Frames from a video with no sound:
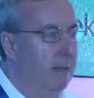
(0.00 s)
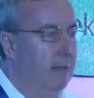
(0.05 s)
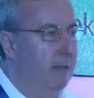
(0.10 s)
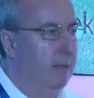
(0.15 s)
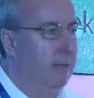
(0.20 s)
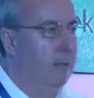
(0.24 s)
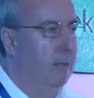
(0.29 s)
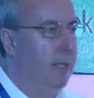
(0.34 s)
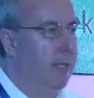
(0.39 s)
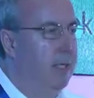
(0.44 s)

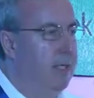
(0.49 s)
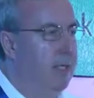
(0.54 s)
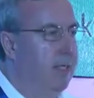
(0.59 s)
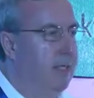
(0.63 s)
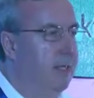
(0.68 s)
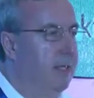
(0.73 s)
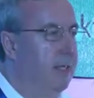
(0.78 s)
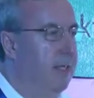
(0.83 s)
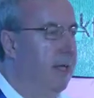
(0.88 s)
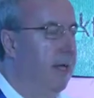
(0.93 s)
which
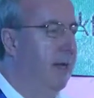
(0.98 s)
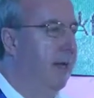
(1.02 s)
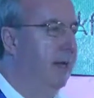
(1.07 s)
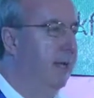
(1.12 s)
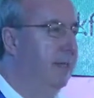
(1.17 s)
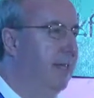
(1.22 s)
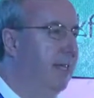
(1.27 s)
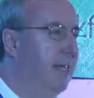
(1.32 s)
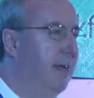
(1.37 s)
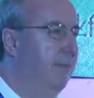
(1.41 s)
is
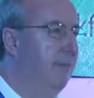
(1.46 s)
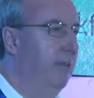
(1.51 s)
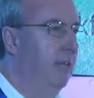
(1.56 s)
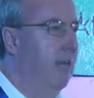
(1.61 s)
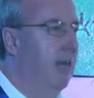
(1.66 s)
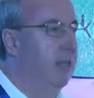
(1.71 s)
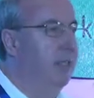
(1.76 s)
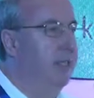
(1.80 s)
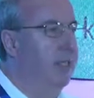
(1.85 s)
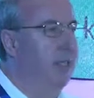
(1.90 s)
the 7
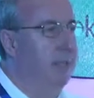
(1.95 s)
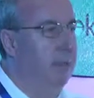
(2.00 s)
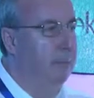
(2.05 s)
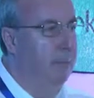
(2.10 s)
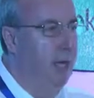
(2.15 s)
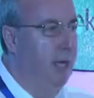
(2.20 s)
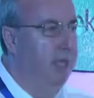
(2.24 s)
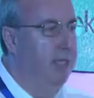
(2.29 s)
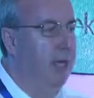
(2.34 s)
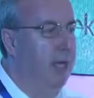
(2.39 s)
largest
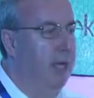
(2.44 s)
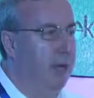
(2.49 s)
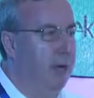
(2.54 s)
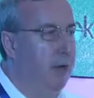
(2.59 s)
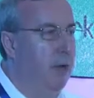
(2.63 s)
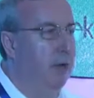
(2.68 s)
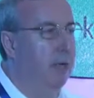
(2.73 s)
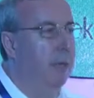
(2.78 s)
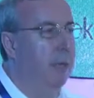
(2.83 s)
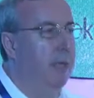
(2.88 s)
emerging
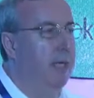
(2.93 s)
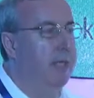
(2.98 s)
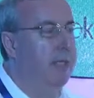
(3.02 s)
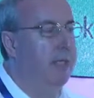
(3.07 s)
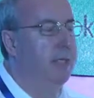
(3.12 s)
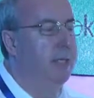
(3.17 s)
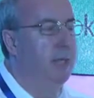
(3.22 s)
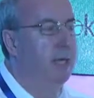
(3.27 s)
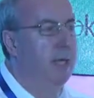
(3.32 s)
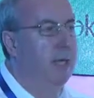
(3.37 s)

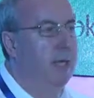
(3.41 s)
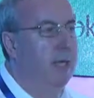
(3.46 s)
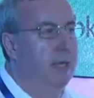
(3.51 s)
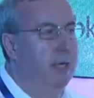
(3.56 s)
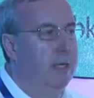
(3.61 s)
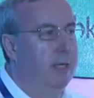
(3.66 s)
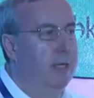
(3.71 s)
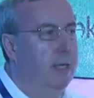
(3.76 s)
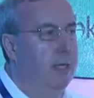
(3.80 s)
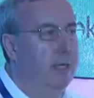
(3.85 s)
economies.
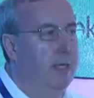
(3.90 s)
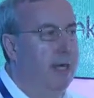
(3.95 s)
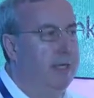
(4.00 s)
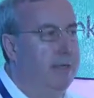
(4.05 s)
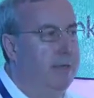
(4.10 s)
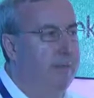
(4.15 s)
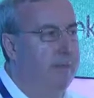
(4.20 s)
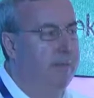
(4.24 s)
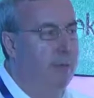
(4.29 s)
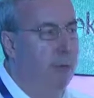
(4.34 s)
So
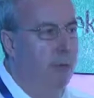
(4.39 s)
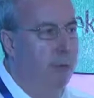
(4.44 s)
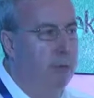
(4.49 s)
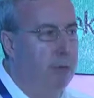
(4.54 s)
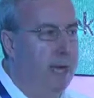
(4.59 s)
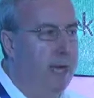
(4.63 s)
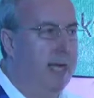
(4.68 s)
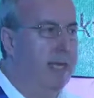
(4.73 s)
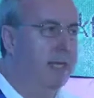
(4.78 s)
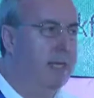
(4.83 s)
that's the 4
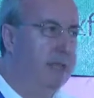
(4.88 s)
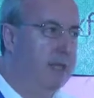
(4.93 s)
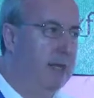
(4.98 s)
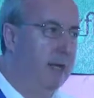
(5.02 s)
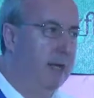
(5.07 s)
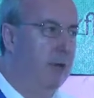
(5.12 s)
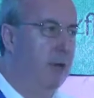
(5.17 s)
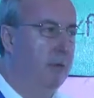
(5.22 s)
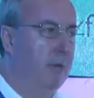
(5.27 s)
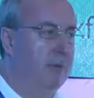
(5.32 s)
BRICS
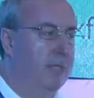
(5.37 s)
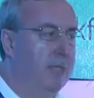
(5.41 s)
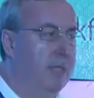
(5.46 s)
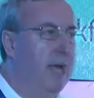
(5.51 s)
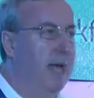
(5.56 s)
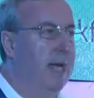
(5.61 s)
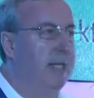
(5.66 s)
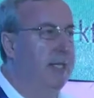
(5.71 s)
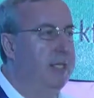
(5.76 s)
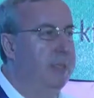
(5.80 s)
that Goldman
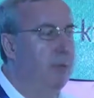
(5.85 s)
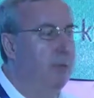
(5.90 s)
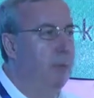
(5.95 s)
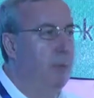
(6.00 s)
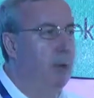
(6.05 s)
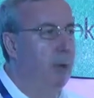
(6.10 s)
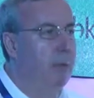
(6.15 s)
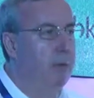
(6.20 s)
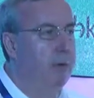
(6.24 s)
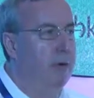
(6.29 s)
Sachs sort of
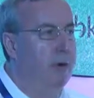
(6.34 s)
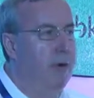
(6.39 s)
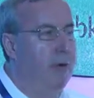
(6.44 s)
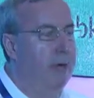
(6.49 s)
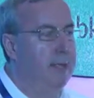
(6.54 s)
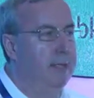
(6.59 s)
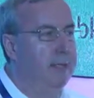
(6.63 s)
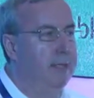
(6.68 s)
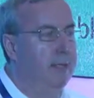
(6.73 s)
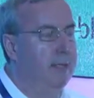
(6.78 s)

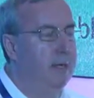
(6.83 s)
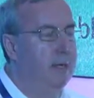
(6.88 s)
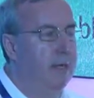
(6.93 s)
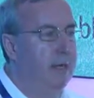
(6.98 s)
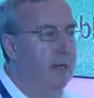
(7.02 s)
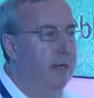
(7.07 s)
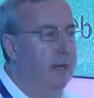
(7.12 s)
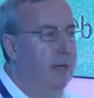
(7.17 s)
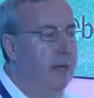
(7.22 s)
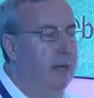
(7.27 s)
popularized
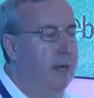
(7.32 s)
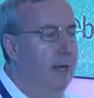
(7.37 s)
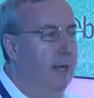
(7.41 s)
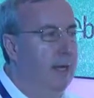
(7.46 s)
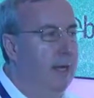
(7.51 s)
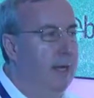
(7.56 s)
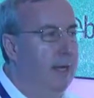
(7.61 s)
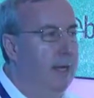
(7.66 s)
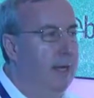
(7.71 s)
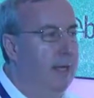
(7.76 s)

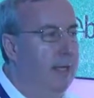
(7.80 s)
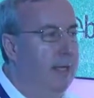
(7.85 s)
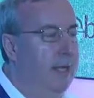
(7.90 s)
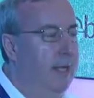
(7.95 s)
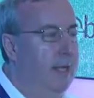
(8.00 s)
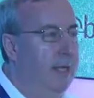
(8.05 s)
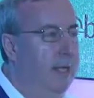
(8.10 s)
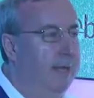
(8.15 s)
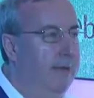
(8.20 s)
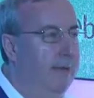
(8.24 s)
in the
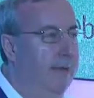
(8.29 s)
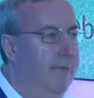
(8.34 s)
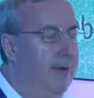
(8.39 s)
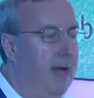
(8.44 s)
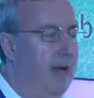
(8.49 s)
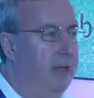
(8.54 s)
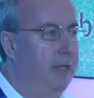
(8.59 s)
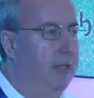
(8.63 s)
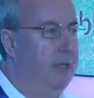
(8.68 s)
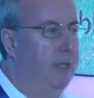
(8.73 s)
early
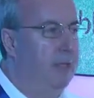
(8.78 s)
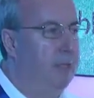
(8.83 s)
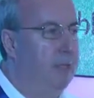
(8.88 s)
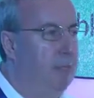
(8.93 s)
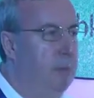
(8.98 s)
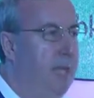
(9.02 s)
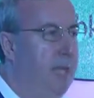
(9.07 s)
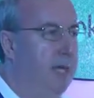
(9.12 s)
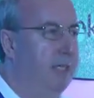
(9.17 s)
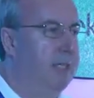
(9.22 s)
2000s,
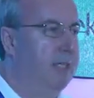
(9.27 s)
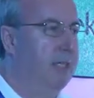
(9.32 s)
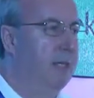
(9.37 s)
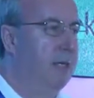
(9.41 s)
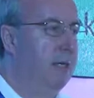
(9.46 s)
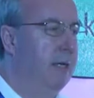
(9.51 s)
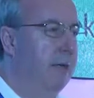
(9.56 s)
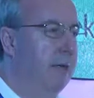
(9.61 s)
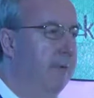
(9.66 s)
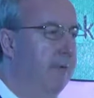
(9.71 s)
plus
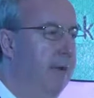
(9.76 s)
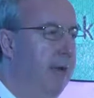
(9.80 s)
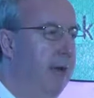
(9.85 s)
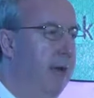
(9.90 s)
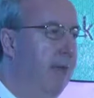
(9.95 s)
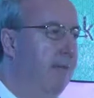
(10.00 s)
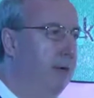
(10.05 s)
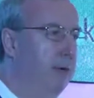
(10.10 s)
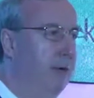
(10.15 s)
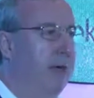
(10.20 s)
3
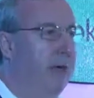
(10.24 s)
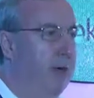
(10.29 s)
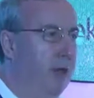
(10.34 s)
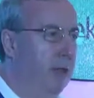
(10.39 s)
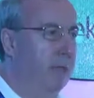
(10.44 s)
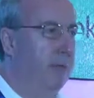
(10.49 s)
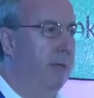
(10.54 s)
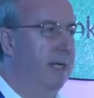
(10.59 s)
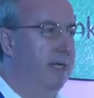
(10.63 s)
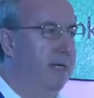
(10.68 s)
other
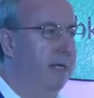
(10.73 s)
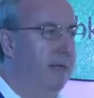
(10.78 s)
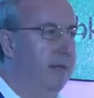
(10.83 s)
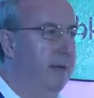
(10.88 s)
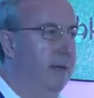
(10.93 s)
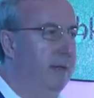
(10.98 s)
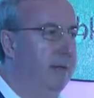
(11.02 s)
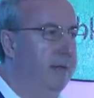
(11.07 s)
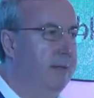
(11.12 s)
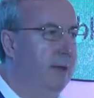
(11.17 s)
economies
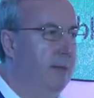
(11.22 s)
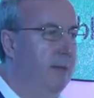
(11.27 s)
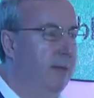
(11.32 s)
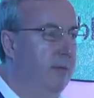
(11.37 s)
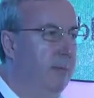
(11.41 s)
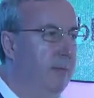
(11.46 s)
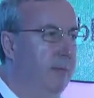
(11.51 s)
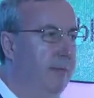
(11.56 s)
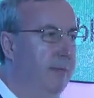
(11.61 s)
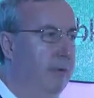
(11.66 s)

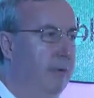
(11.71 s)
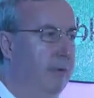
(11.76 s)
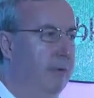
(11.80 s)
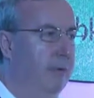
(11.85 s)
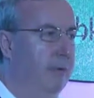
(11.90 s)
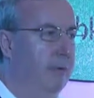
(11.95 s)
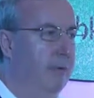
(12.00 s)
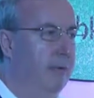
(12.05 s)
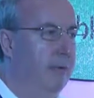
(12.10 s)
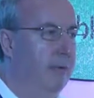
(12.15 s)
that we
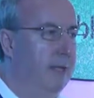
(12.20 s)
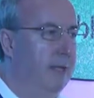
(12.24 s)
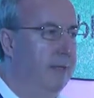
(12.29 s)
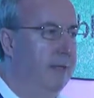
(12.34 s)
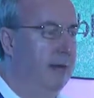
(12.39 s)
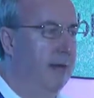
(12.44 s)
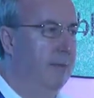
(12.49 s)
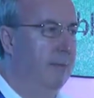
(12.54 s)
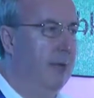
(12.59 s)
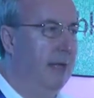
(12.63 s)
thought at the
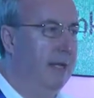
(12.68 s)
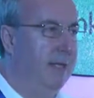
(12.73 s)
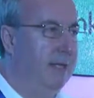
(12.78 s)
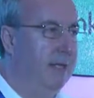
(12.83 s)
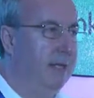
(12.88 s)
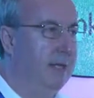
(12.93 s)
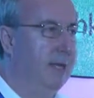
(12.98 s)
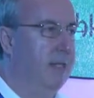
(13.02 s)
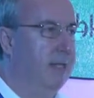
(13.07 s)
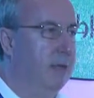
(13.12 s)
time
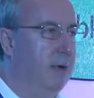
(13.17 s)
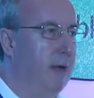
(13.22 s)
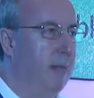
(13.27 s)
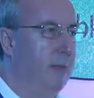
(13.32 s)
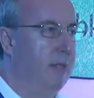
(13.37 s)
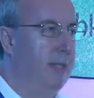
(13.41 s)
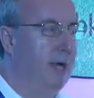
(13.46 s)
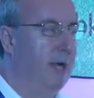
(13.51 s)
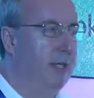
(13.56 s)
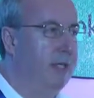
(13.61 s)
has great
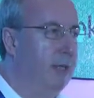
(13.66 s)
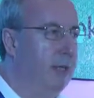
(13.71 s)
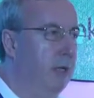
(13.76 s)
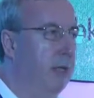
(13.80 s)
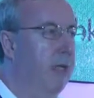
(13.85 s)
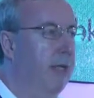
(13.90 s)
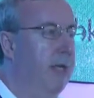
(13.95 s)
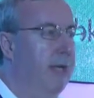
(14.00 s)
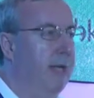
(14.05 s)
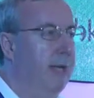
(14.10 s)

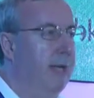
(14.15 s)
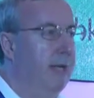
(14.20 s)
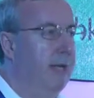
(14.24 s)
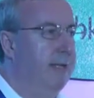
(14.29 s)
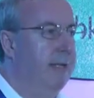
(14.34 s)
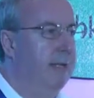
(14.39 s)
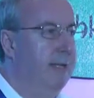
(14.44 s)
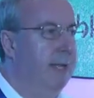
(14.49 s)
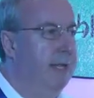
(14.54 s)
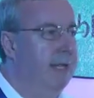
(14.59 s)
potential:
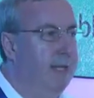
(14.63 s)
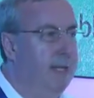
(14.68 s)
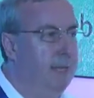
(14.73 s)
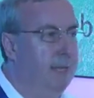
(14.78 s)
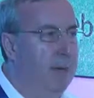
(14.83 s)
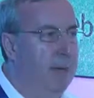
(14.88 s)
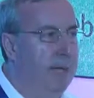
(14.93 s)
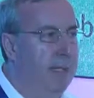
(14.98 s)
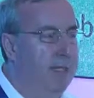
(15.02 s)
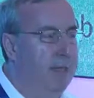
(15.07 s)
Indonesia,
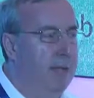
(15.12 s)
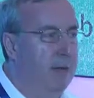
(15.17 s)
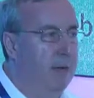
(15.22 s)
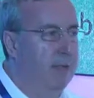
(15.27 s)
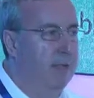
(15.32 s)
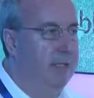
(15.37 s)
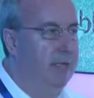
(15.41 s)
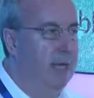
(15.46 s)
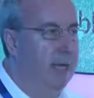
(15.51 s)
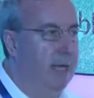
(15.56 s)
Mexico,
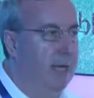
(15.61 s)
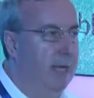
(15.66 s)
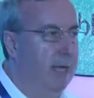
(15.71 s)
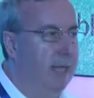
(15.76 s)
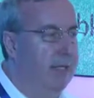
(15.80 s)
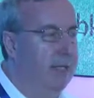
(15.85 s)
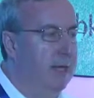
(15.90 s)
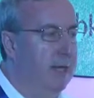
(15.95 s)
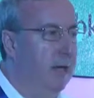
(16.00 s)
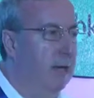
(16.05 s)
and
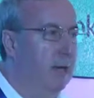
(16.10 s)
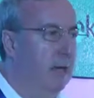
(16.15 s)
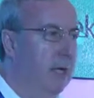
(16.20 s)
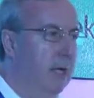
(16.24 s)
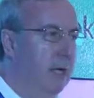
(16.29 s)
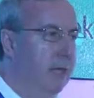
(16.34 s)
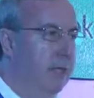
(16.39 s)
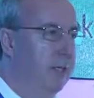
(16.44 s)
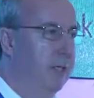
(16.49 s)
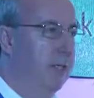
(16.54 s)
Turkey. So
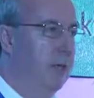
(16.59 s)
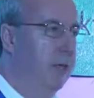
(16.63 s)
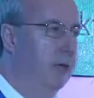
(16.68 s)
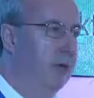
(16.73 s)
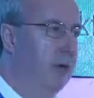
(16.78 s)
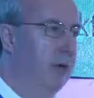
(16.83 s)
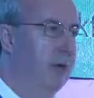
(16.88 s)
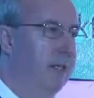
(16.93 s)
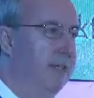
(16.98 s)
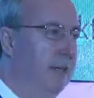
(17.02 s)
just
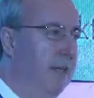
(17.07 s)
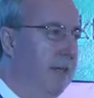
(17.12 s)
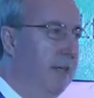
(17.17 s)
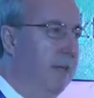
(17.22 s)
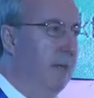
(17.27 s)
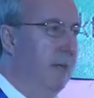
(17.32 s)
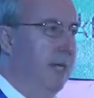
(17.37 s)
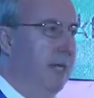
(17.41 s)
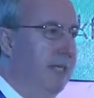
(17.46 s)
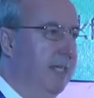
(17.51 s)
contrasting the
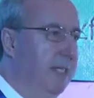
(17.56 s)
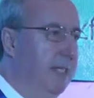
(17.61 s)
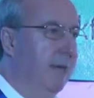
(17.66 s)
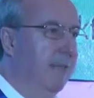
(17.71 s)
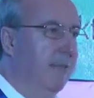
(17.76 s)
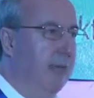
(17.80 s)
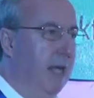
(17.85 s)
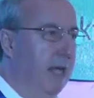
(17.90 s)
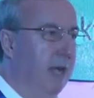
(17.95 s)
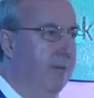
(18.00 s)
biggest
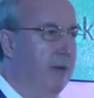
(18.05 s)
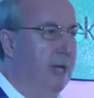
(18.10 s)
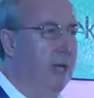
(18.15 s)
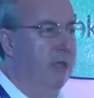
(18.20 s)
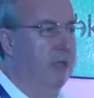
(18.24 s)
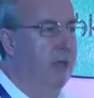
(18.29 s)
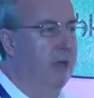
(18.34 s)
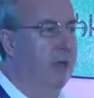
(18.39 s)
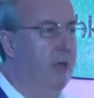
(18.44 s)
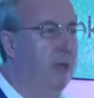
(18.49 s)
7
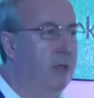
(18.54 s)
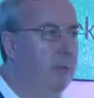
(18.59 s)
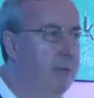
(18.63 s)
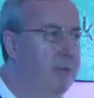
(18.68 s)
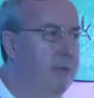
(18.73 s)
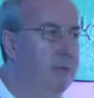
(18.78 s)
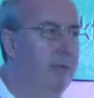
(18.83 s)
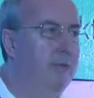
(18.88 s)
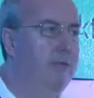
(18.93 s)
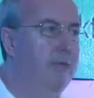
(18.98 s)
advanced
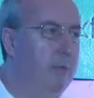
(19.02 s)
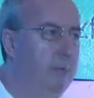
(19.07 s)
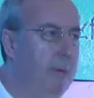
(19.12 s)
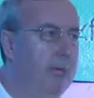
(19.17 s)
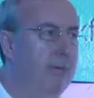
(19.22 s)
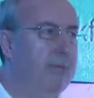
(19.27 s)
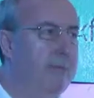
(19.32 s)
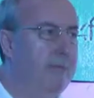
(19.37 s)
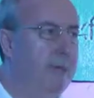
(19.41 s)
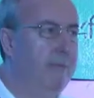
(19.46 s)
economies with the
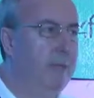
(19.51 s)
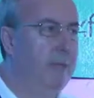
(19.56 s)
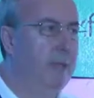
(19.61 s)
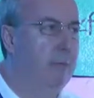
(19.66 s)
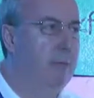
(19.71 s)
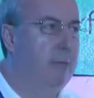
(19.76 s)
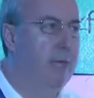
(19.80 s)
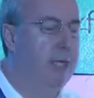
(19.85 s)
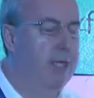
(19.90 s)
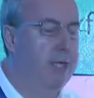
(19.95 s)
biggest 7
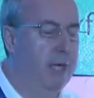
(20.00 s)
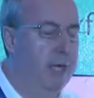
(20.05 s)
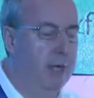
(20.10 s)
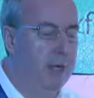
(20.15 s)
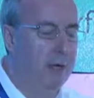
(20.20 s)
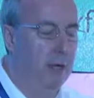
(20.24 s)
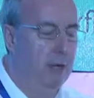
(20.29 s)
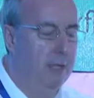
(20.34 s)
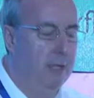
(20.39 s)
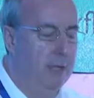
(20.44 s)
emerging
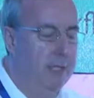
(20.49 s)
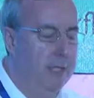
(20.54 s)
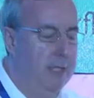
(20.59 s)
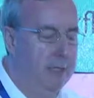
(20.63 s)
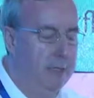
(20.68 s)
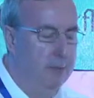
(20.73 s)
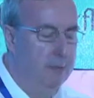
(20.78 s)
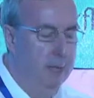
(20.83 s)
economies.